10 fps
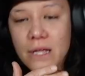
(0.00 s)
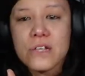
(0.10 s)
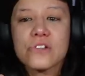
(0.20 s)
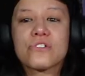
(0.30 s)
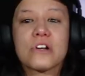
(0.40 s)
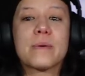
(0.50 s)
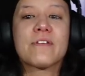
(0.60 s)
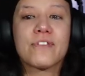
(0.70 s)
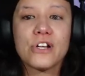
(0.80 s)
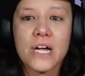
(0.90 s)
streaming
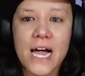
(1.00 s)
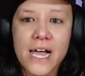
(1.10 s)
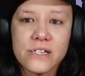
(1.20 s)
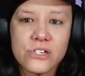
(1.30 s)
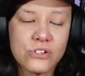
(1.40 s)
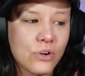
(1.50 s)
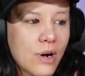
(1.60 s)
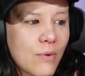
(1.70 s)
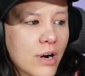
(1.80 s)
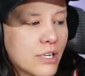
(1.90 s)
for you guys, so
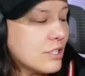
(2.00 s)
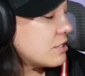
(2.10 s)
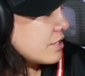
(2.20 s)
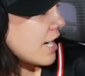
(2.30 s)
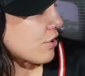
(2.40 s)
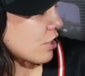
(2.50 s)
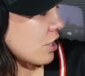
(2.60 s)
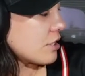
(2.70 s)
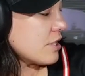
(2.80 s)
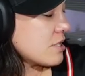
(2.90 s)
I wanted to do that
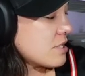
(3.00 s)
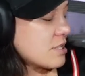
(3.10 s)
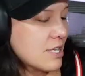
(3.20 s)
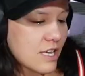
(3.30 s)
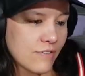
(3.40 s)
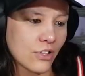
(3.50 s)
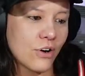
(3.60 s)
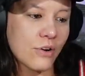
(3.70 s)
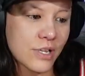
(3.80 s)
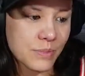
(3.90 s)
regardless, even
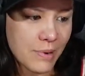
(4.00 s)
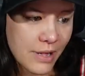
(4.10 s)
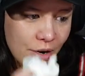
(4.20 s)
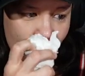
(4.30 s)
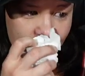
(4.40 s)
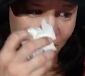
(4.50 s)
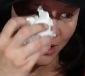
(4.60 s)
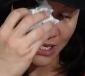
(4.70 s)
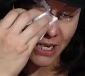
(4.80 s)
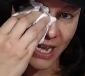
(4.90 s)
though it's probably a rough
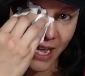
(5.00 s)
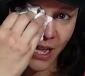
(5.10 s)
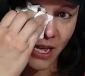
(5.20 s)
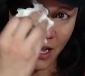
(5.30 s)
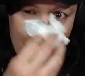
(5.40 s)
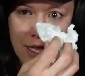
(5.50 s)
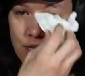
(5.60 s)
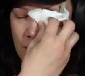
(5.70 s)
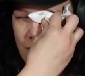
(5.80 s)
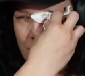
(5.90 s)
one today.
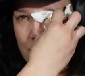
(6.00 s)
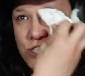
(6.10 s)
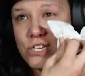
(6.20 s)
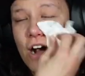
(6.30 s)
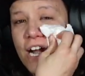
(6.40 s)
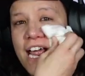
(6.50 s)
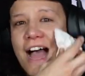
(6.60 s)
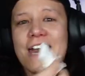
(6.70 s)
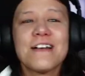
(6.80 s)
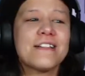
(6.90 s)
Uh, sorry,
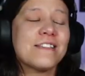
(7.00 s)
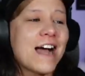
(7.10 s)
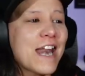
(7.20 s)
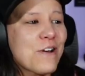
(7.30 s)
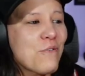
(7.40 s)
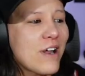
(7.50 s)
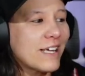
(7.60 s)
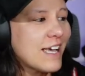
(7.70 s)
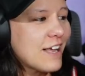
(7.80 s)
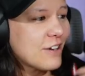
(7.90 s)
I didn't I didn't want to get